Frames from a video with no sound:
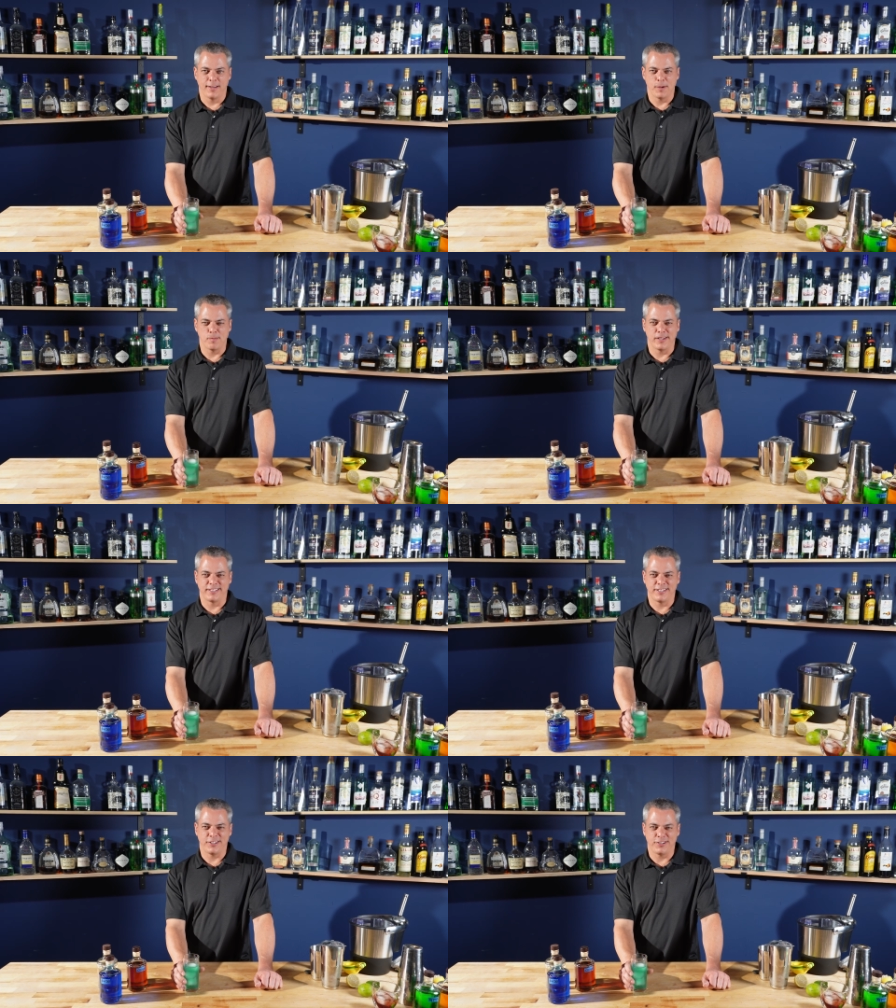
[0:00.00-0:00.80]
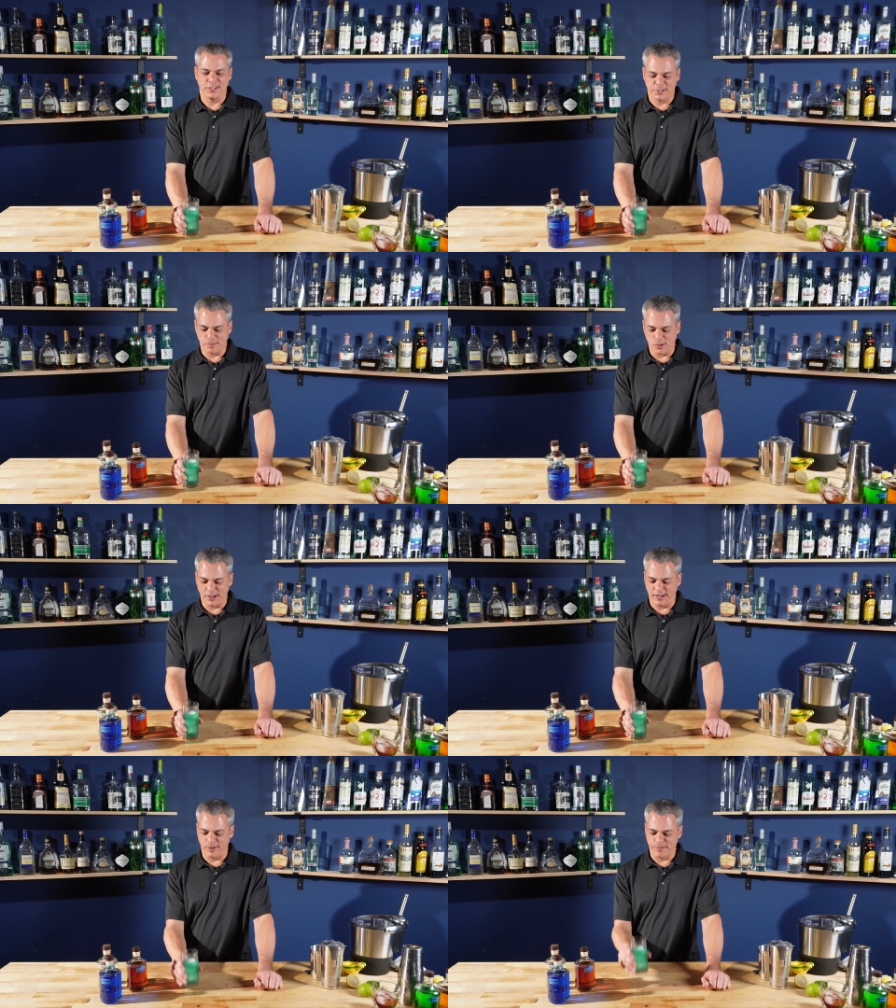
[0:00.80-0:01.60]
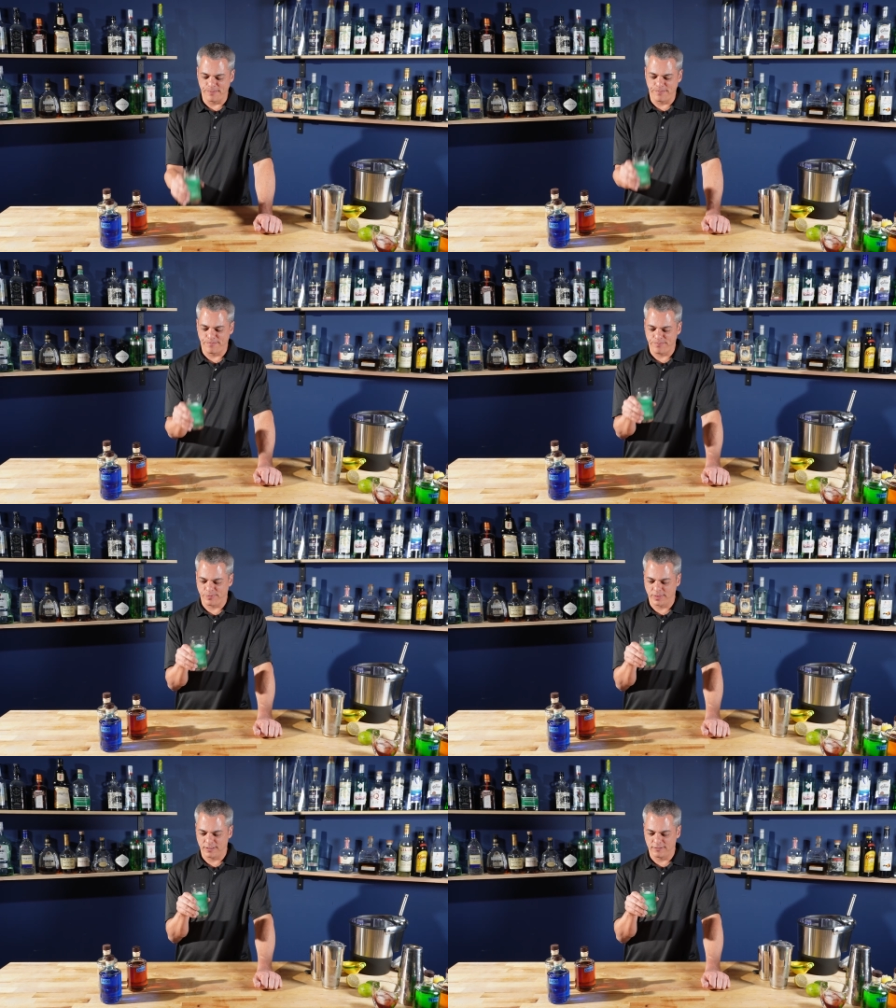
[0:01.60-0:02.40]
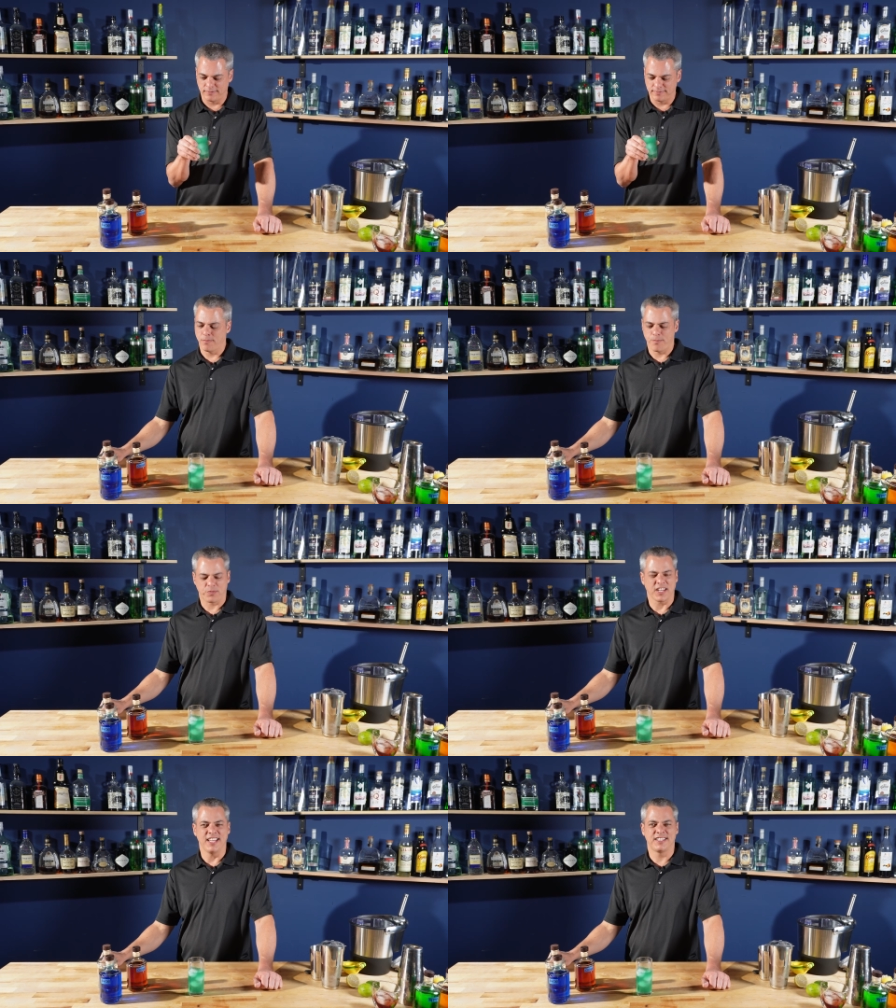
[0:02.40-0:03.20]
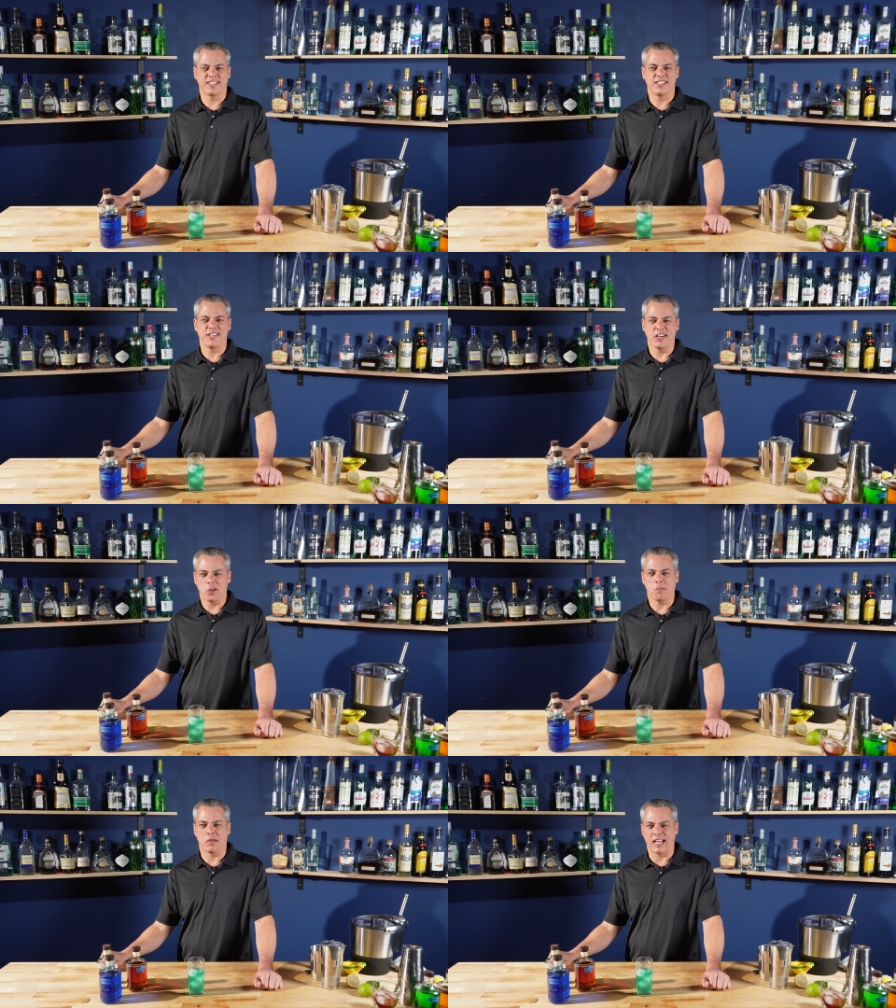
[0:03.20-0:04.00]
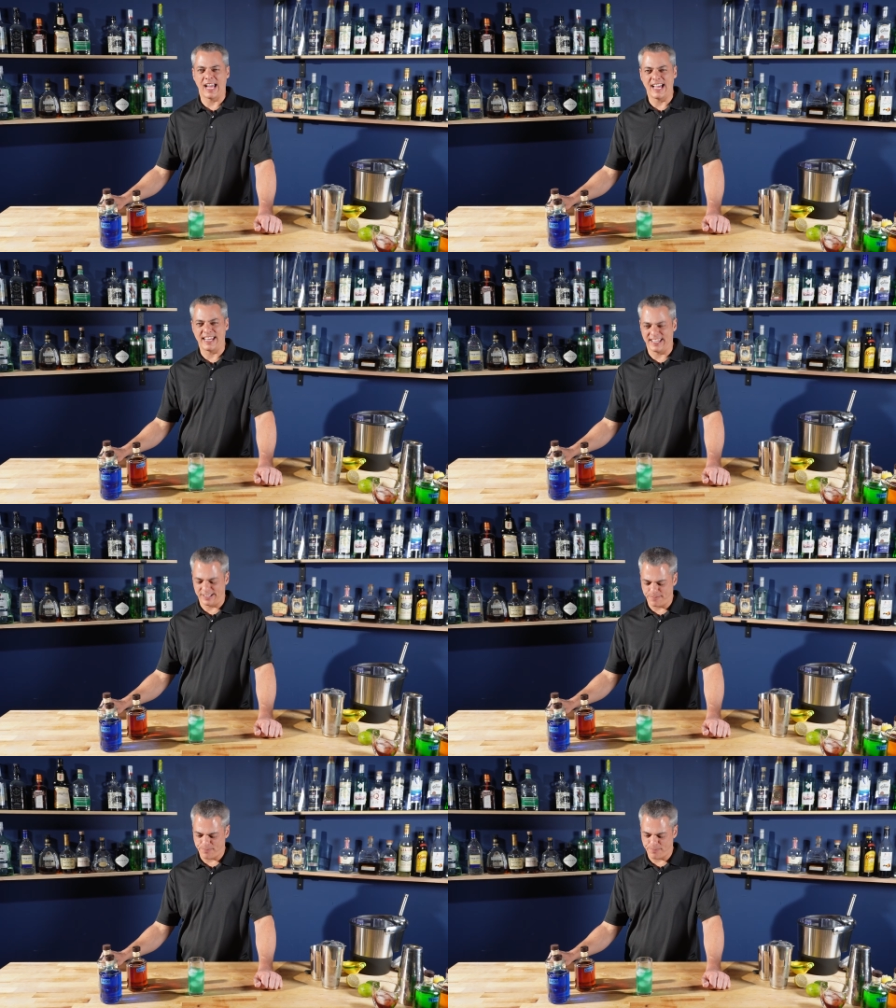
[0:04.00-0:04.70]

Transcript: I'm still disappointed. It's still bland.